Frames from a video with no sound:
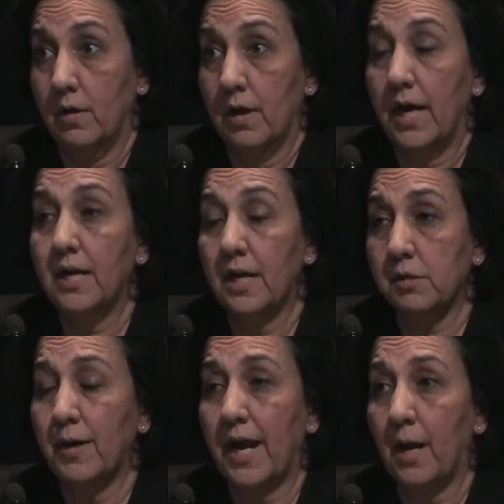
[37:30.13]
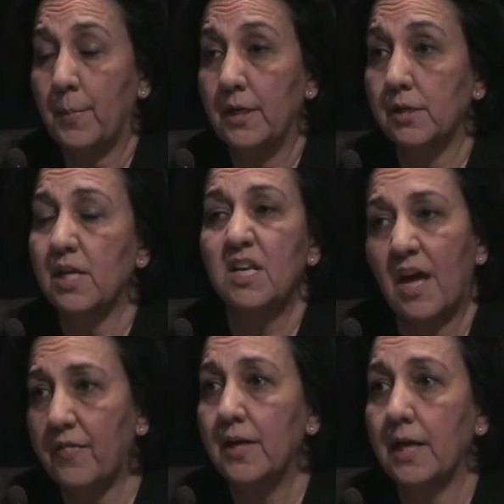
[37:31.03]
And guess what happens?
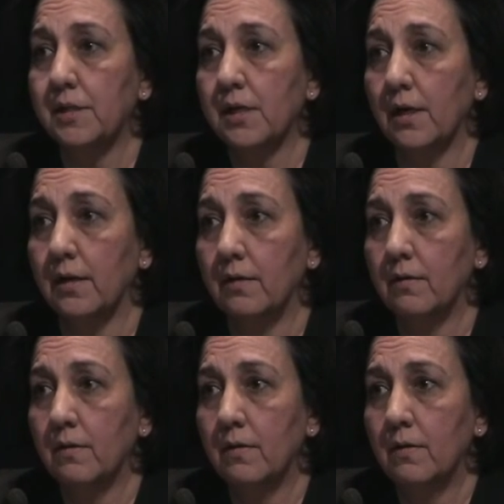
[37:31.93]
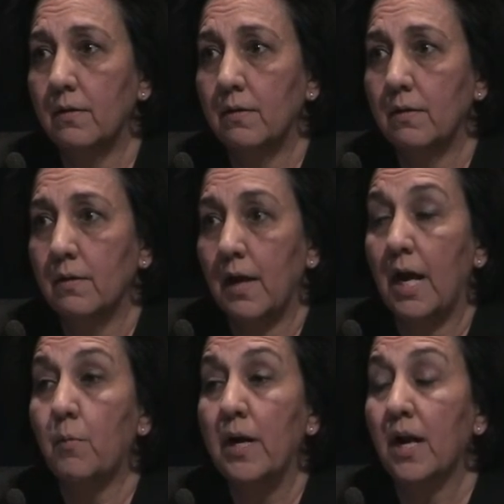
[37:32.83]
Nothing gets done.
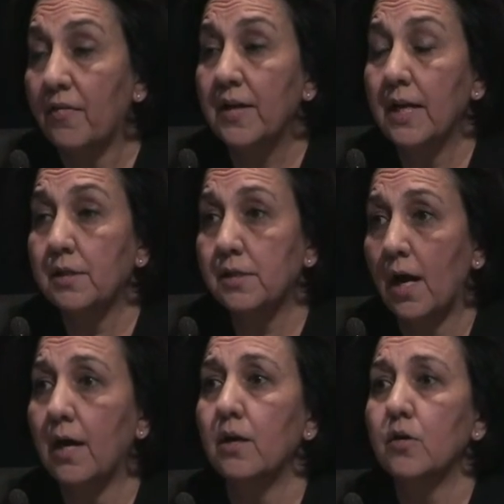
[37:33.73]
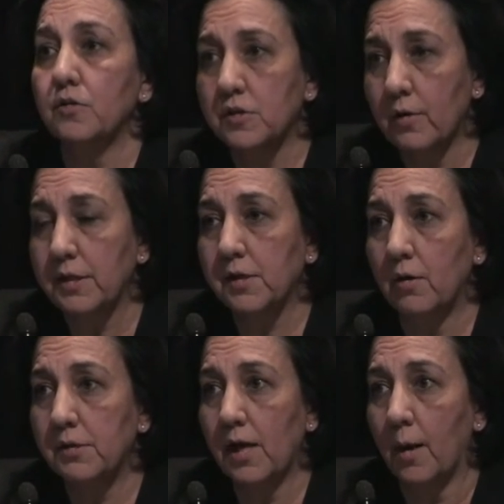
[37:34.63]
And when nothing gets done, your stress
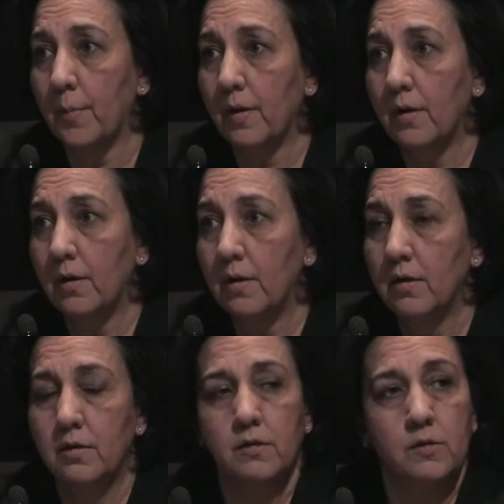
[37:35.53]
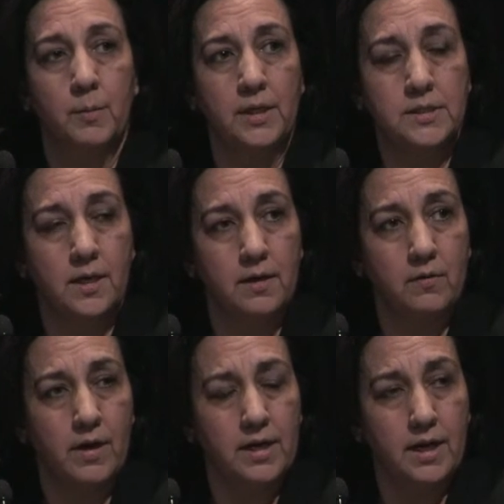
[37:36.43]
goes up. So I'm going to tell you
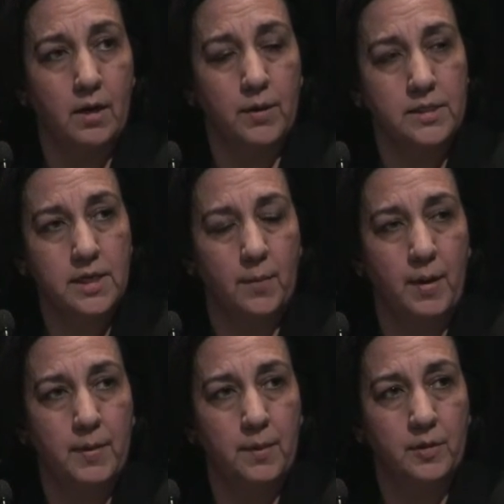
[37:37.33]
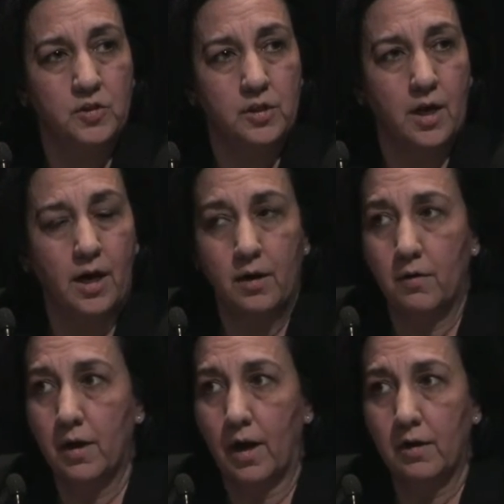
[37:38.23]
right now what I tell my people in Chicago,
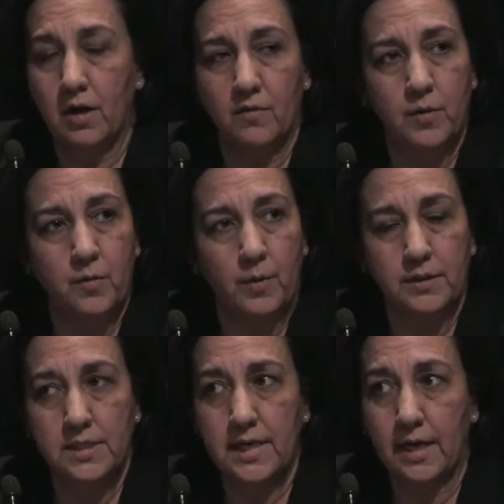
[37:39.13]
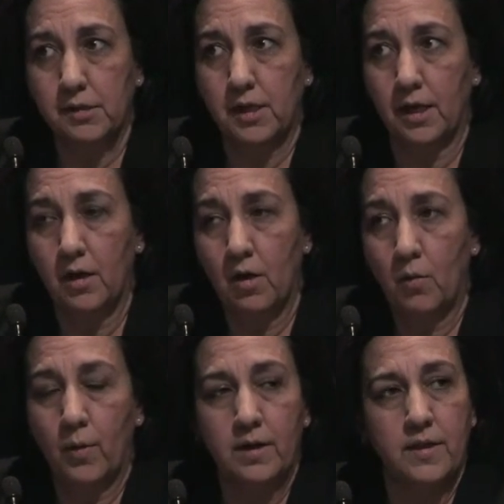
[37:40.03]
and knock it off with the multitasking.
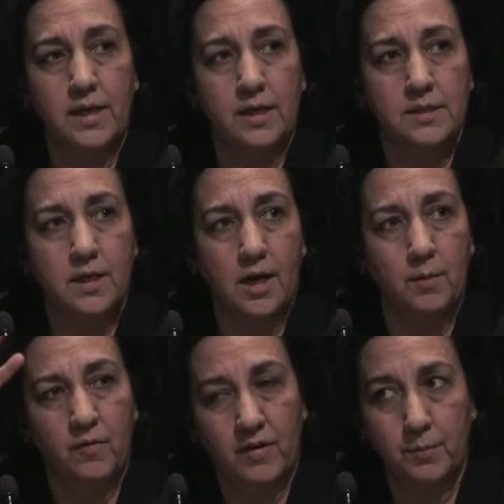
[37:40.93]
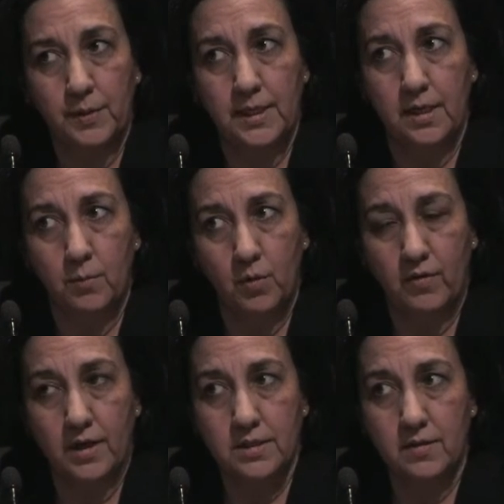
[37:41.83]
One thing at a time, complete it, move
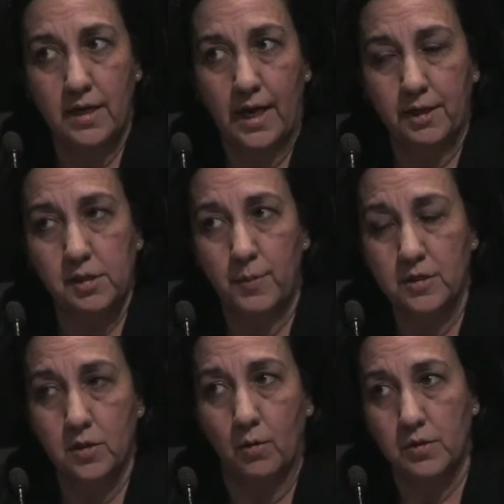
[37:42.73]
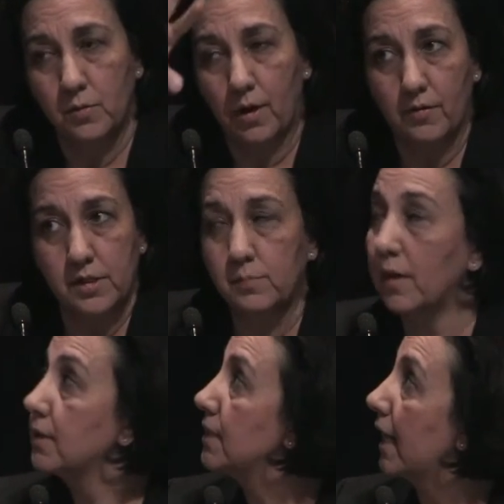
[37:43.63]
on to the next, but don't do all this
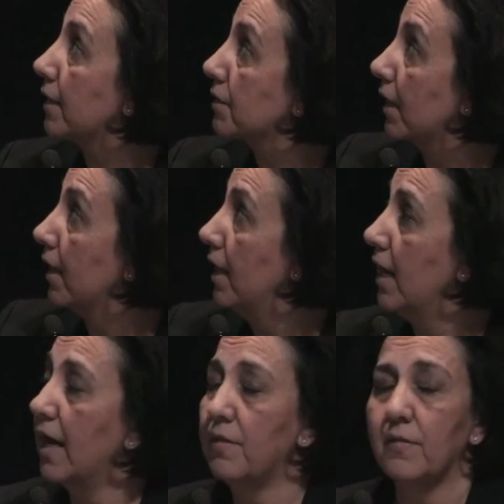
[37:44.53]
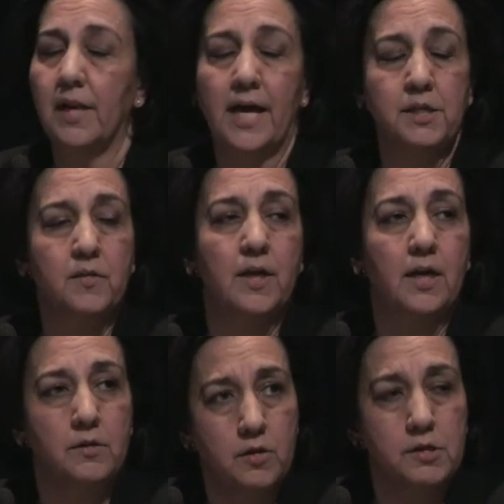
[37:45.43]
multitasking. And then the last thing
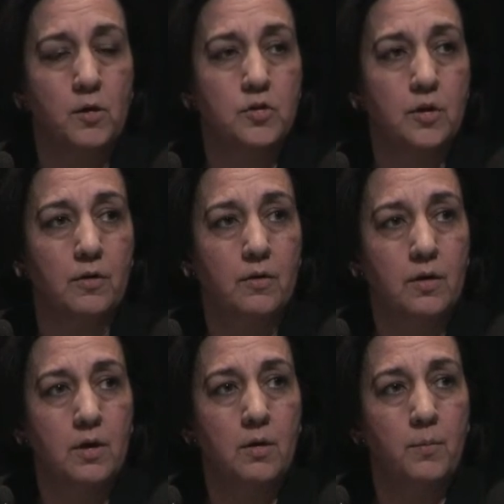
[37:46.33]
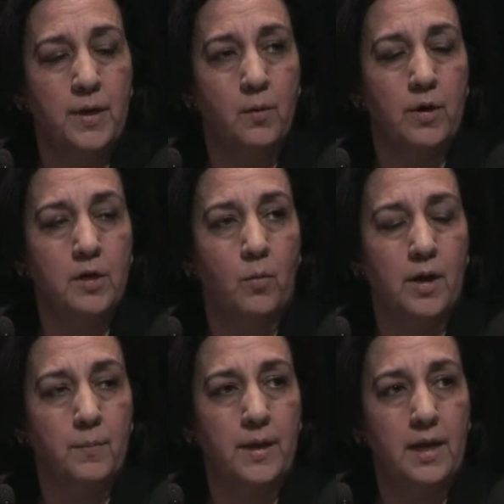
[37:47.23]
is the social. Be where you want
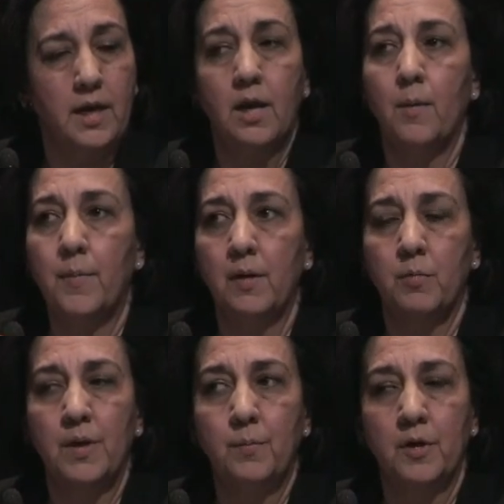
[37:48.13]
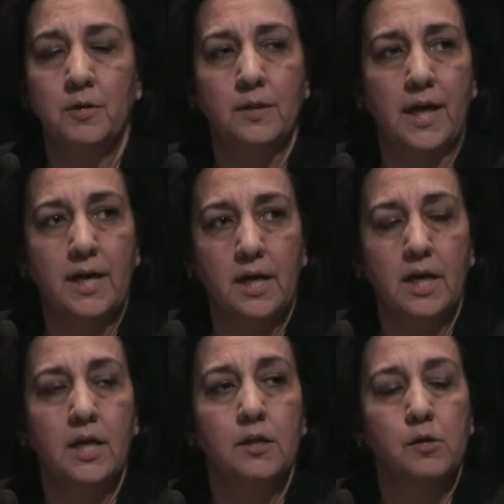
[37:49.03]
to be with people you like.
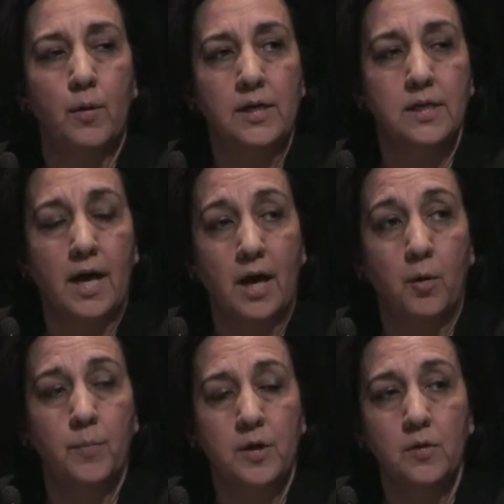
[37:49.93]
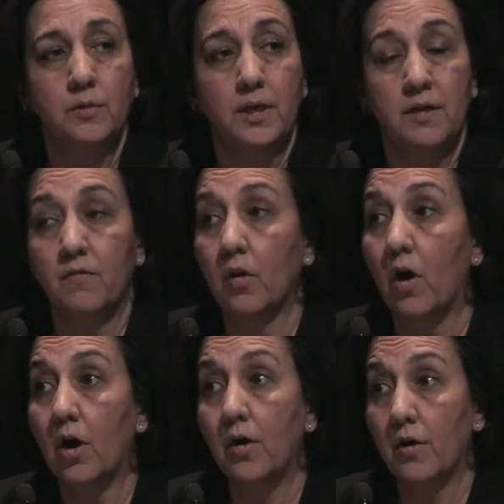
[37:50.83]
It is going to help you live
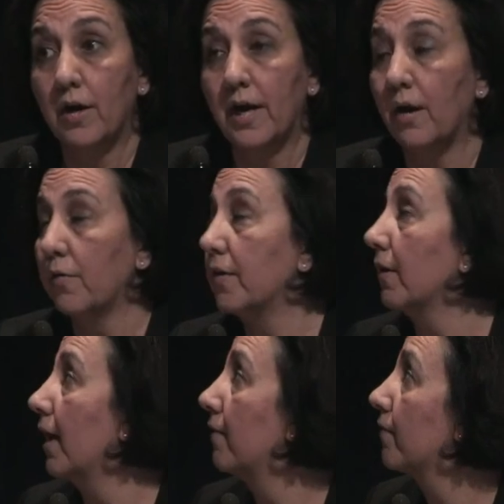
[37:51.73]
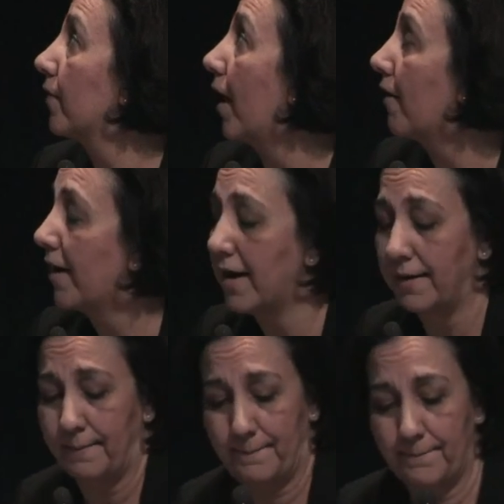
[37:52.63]
longer and a healthier life. All right,
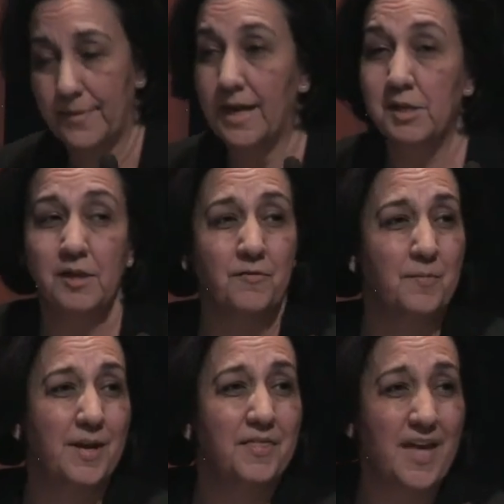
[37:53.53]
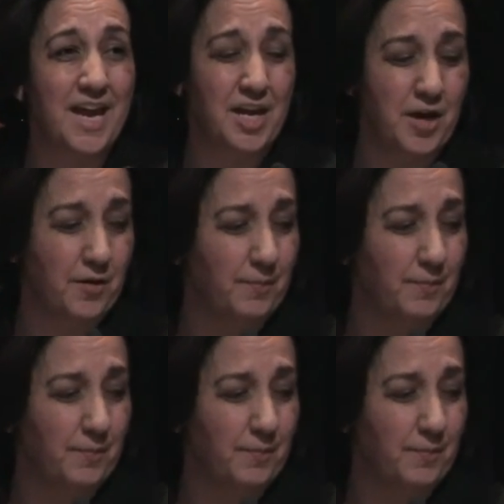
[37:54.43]
that's it for me. Thank you.